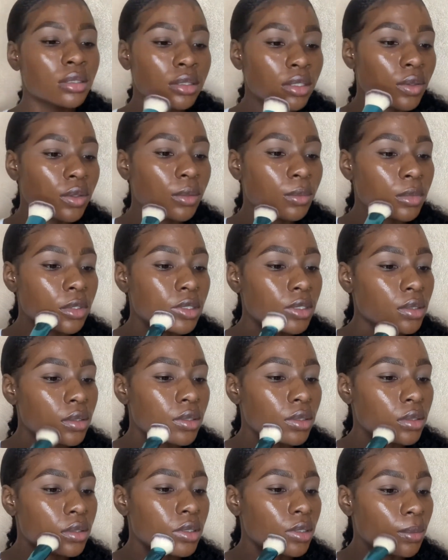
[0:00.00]
I'm just
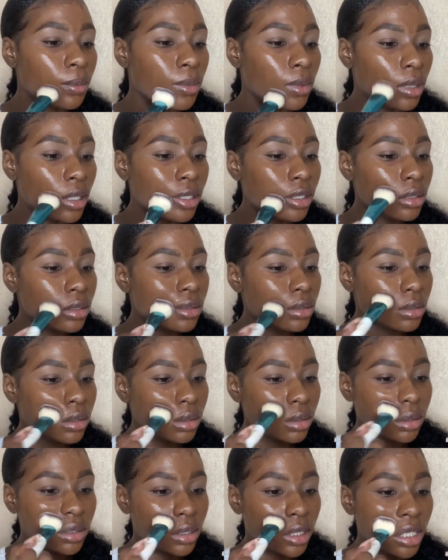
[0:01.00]
going to blend
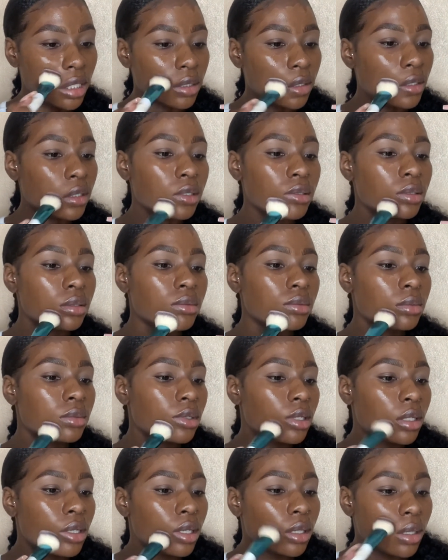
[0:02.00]
that in,
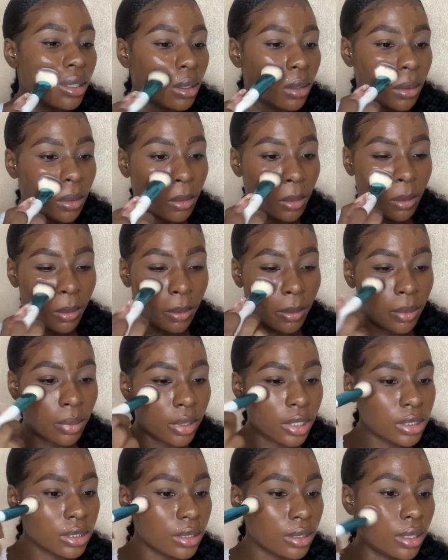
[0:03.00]

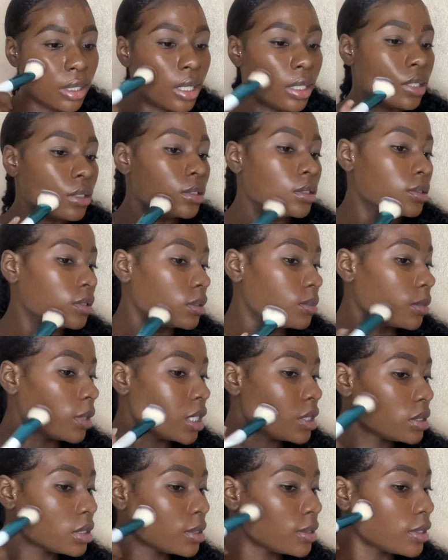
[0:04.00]
pressing that into my
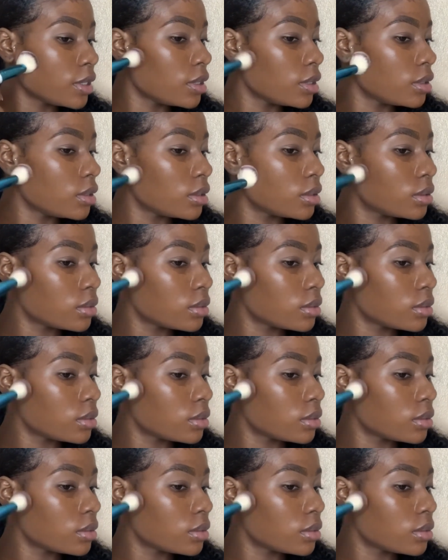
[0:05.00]
skin.